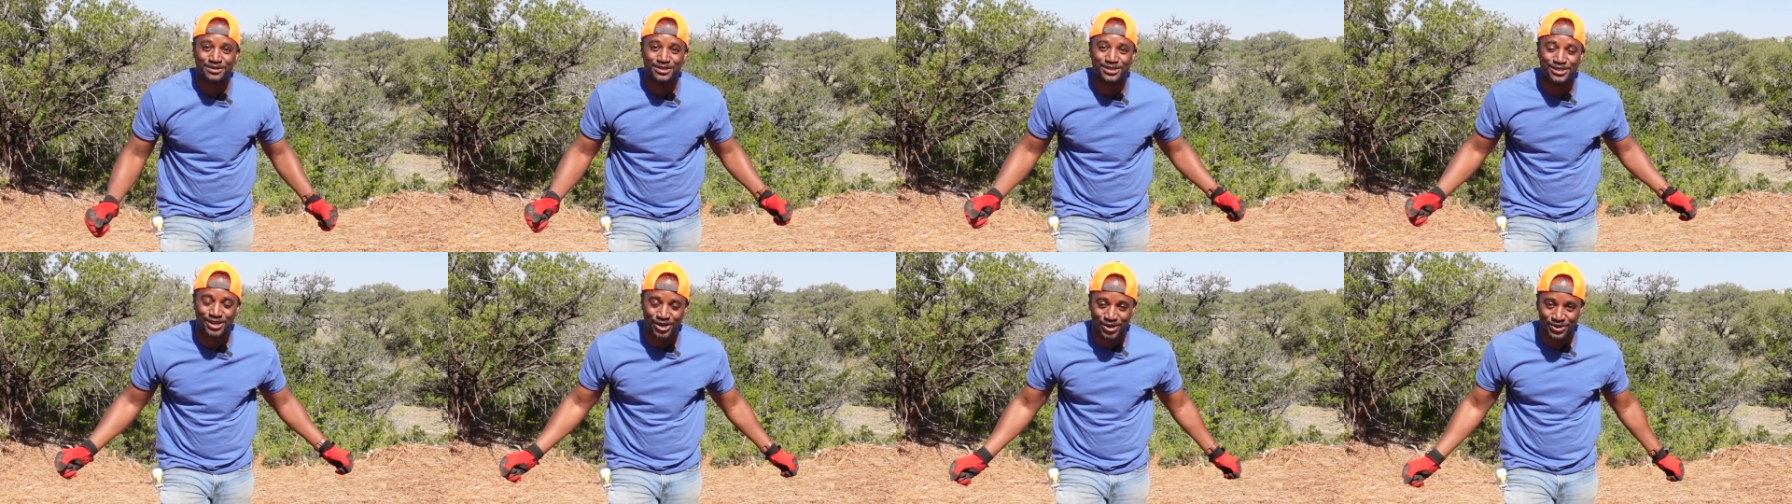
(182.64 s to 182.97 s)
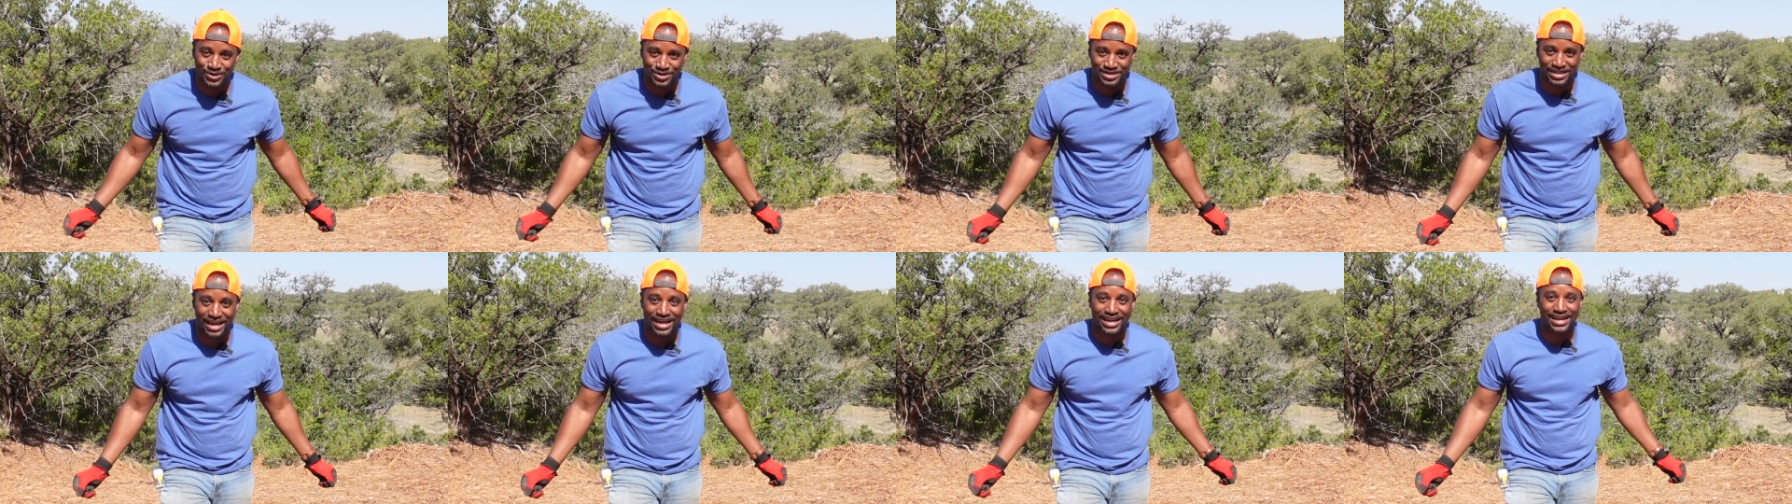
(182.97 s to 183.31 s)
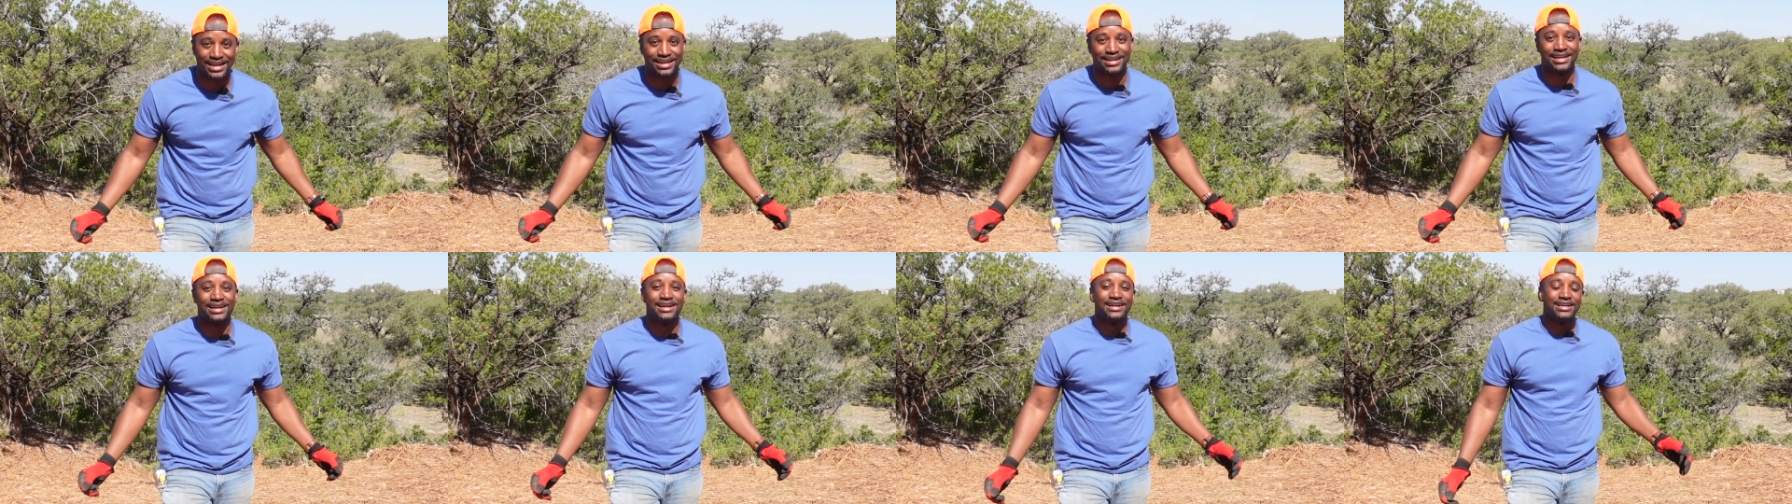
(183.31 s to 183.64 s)
so
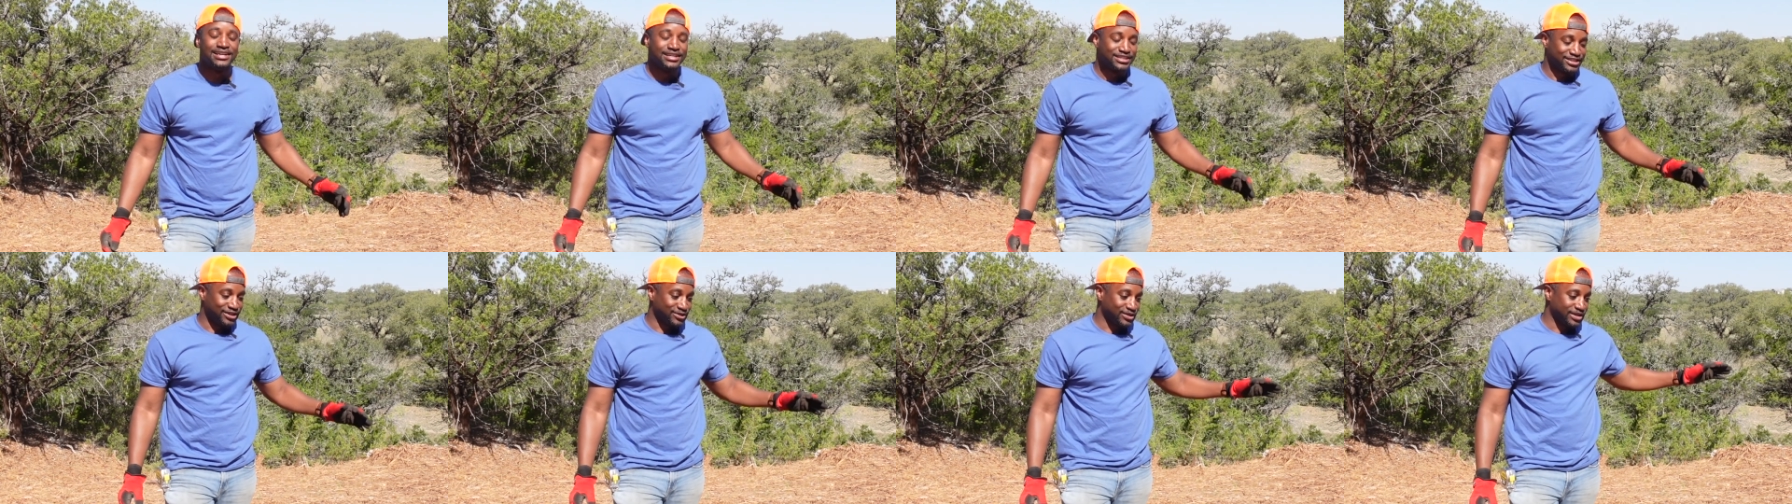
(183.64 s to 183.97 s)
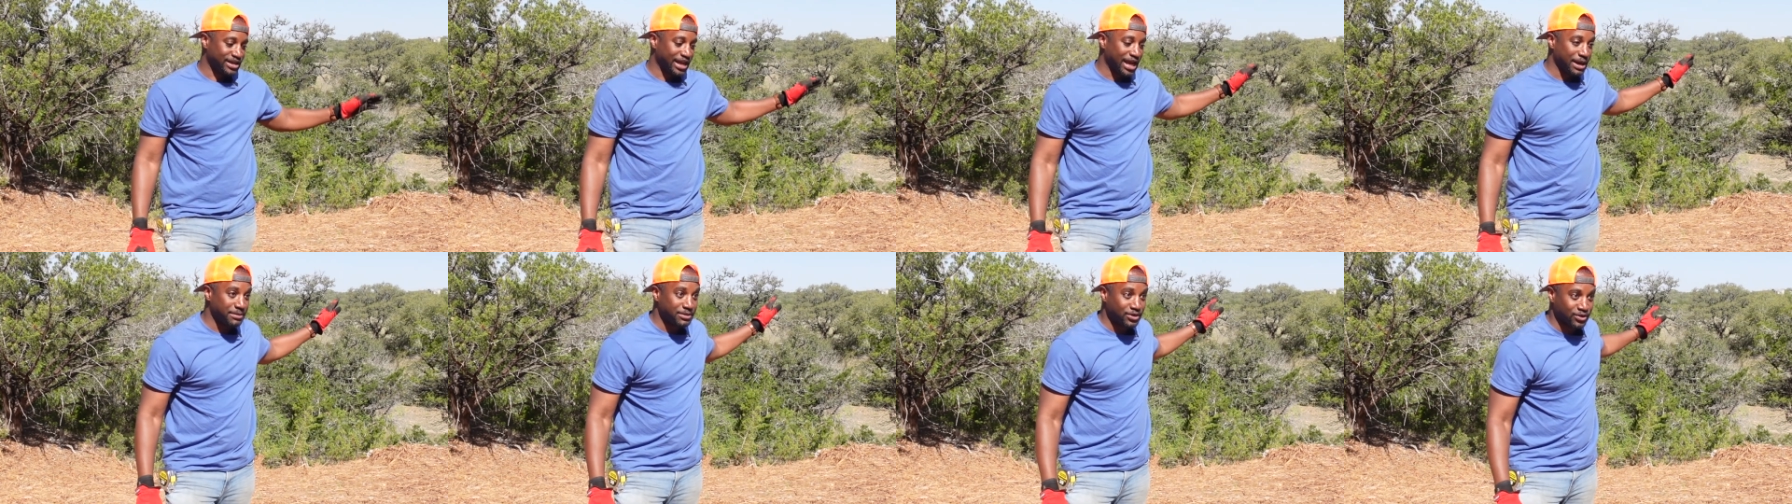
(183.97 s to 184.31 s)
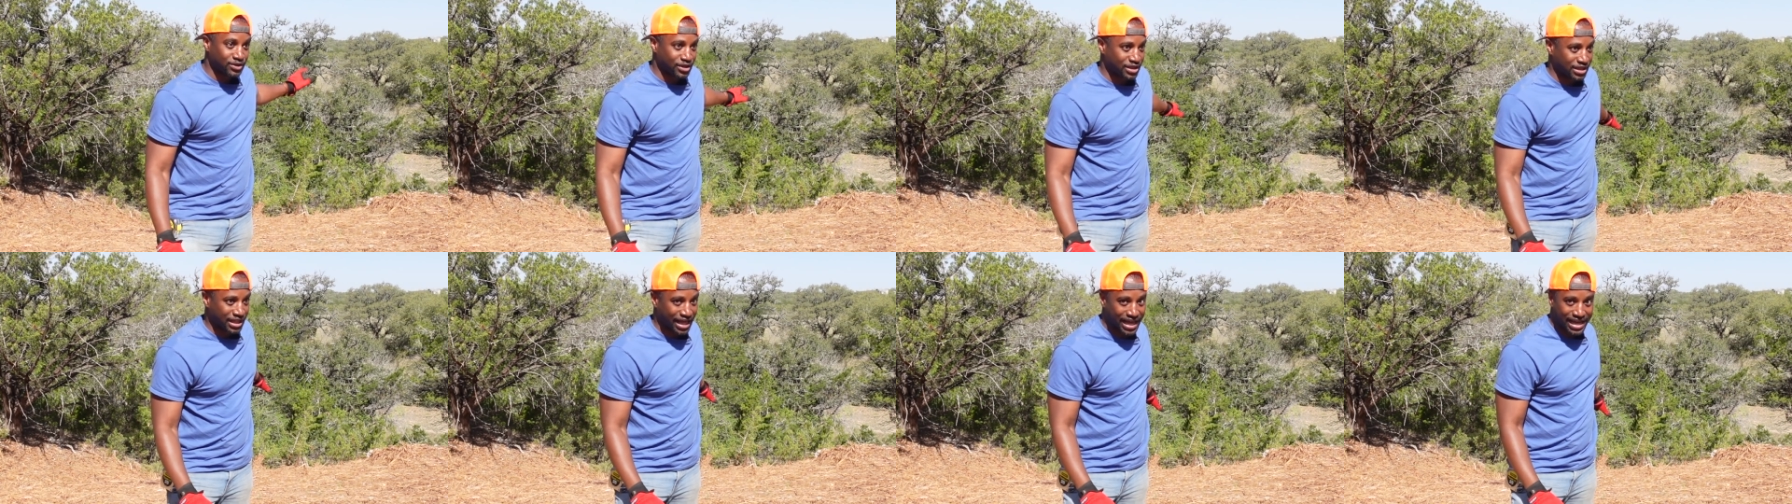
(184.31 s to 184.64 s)
excited. So today I'm
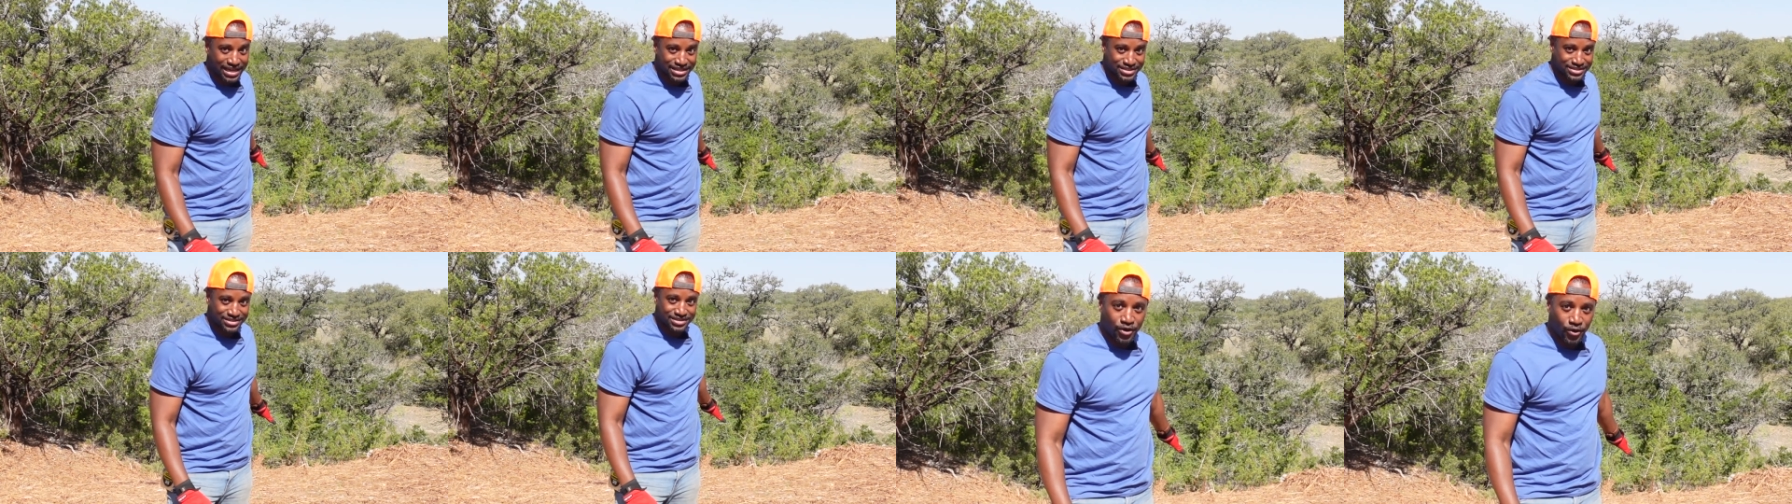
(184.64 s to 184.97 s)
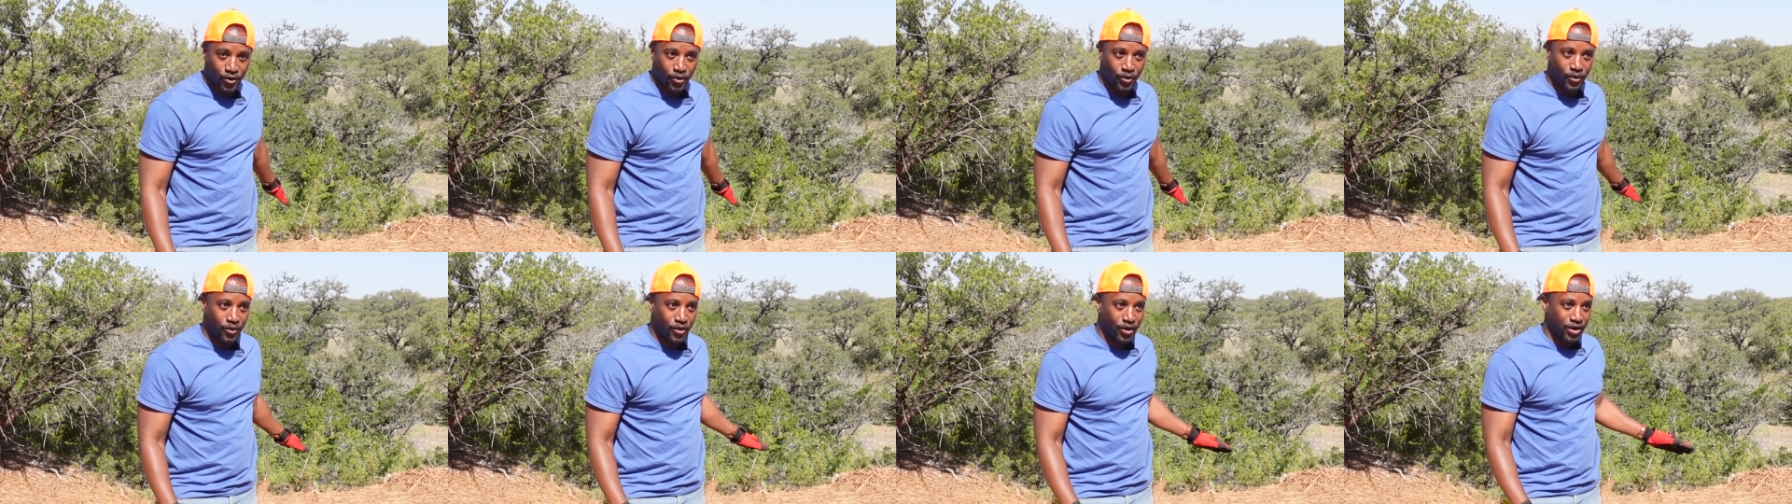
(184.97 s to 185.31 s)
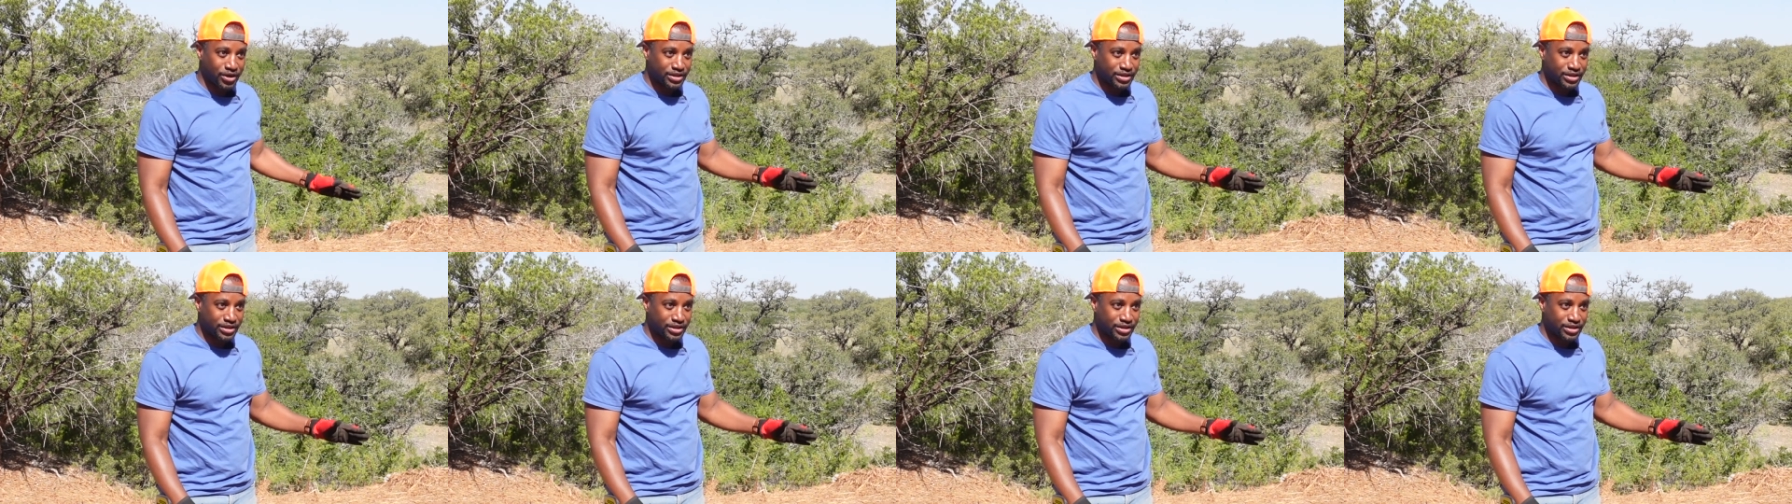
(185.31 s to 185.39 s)
doing the last hole